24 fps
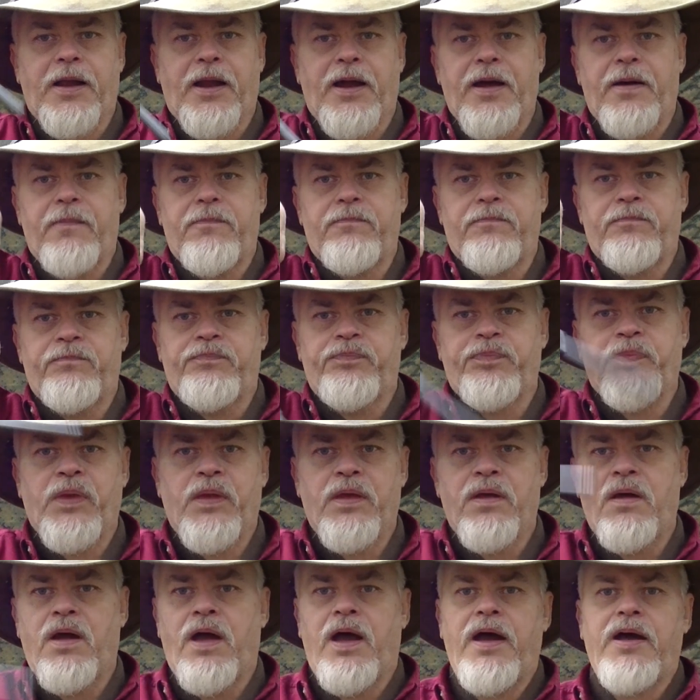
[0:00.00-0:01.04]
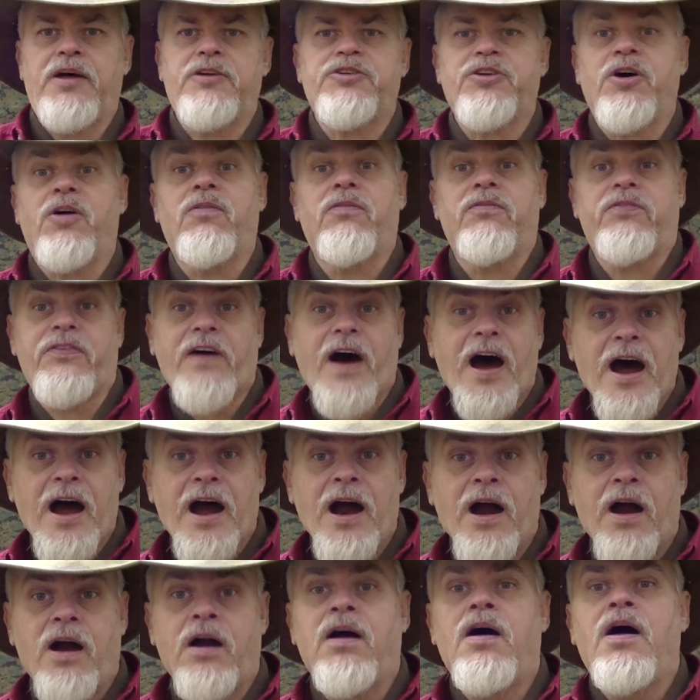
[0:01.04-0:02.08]
click, it's on
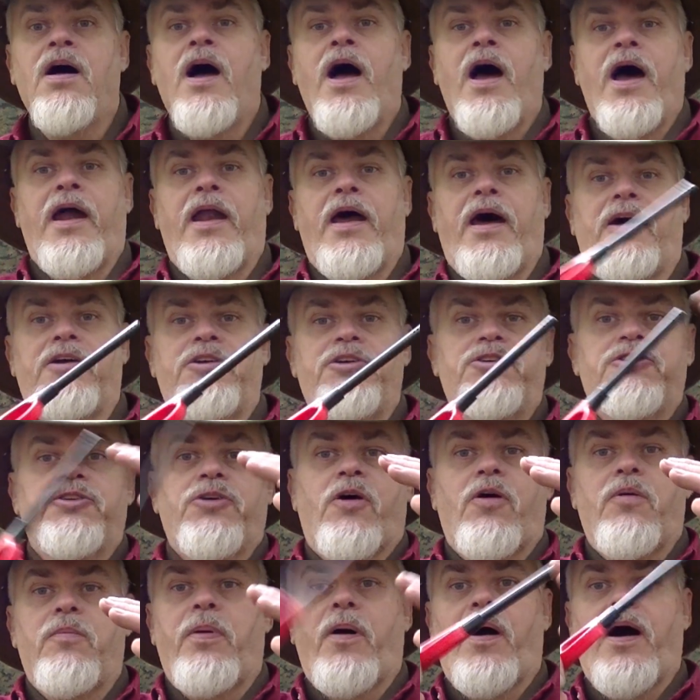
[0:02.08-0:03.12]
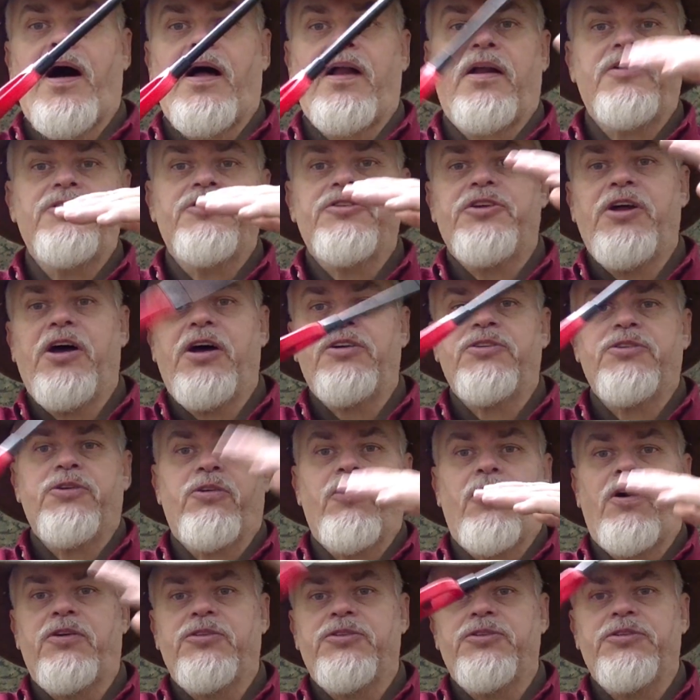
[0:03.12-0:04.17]
fire, and I just start piling sticks
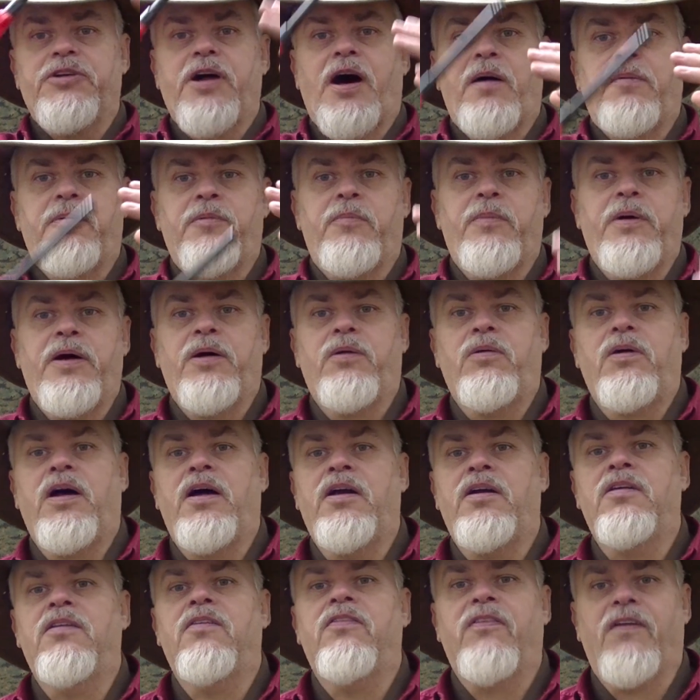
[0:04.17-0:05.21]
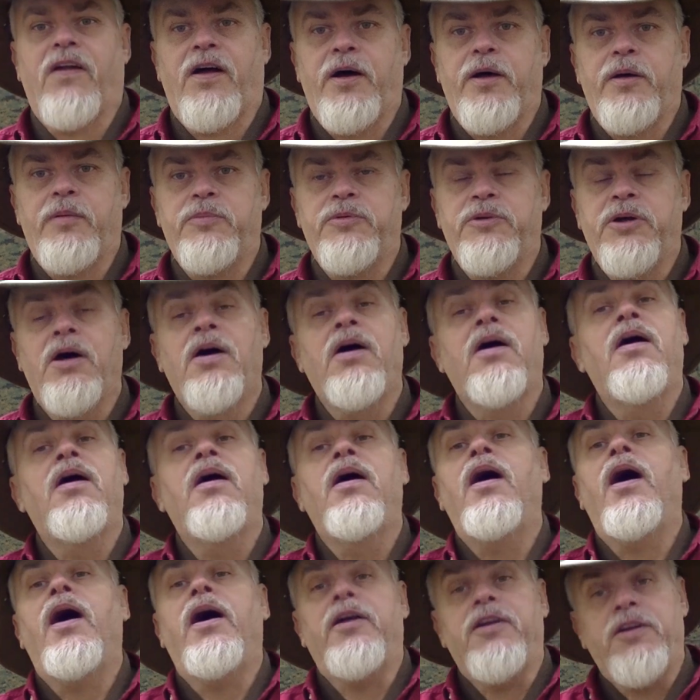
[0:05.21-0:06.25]
across the top of the big into the flames.
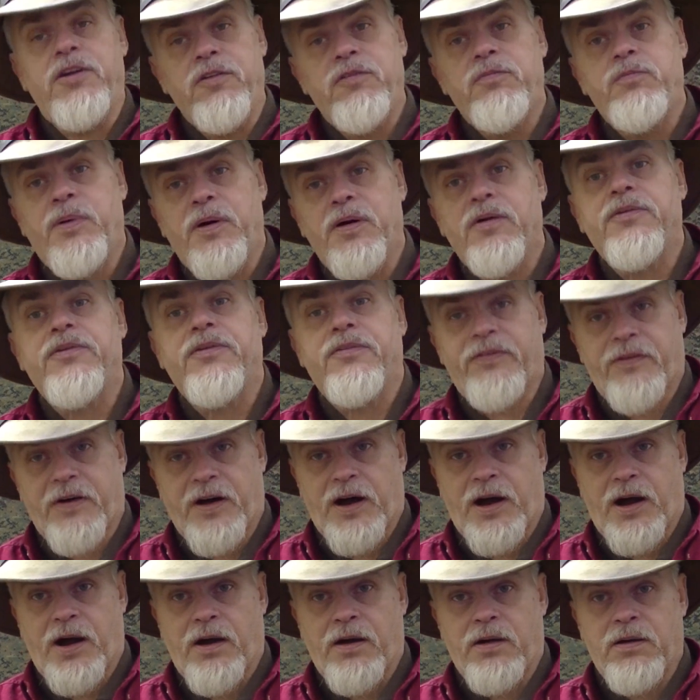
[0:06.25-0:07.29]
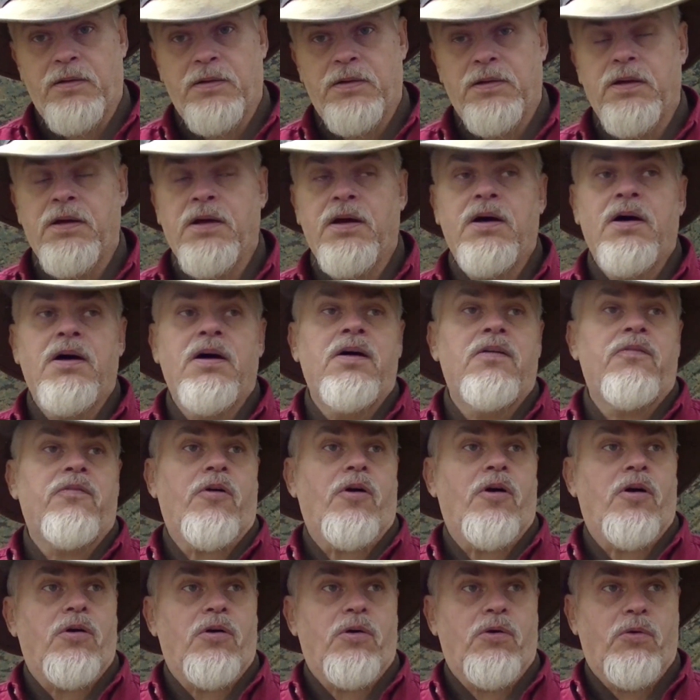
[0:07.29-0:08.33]
And you've built a fire
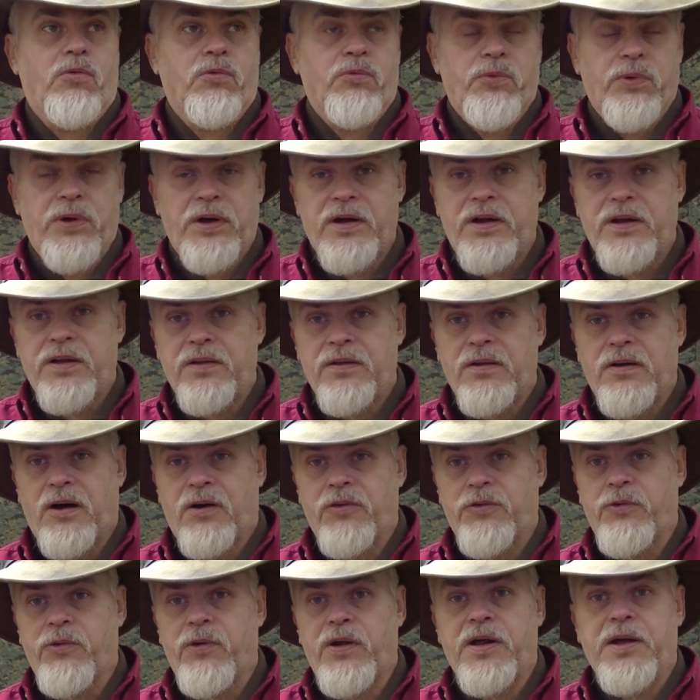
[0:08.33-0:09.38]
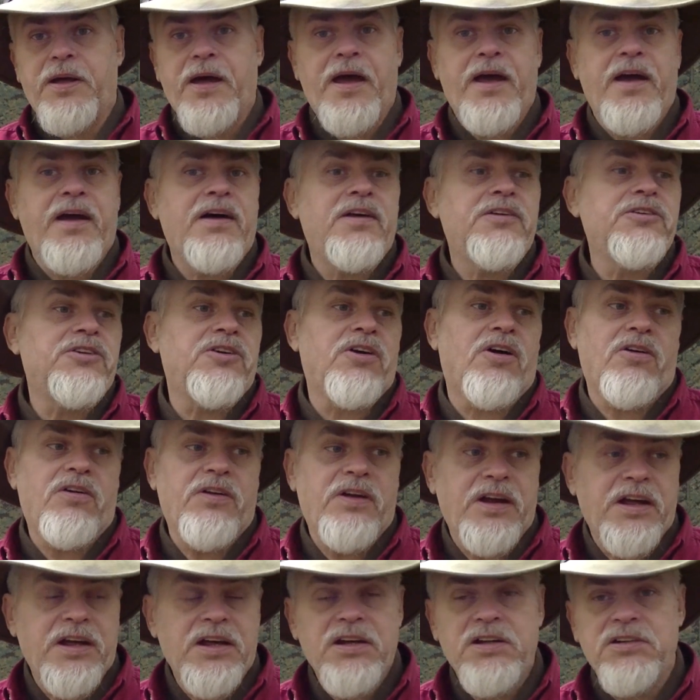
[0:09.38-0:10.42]
for our arthritic, arthritic hands and our
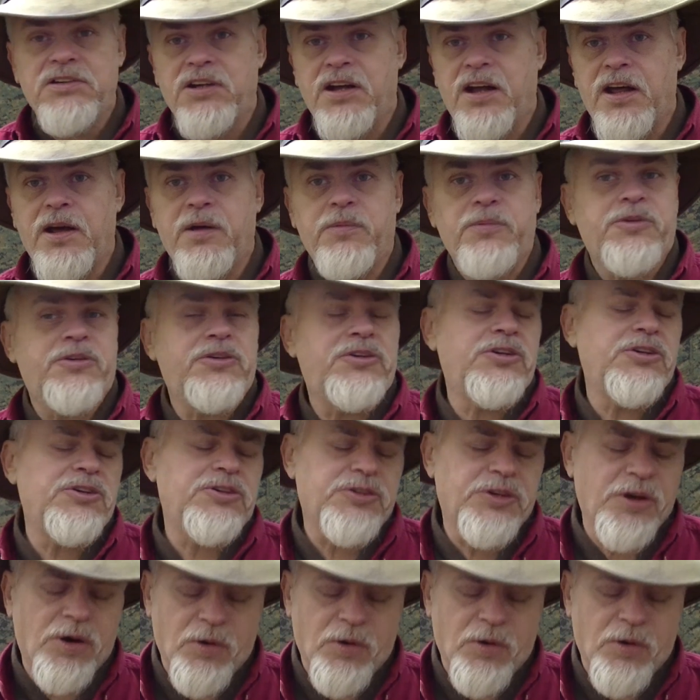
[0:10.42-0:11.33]
knees and hips just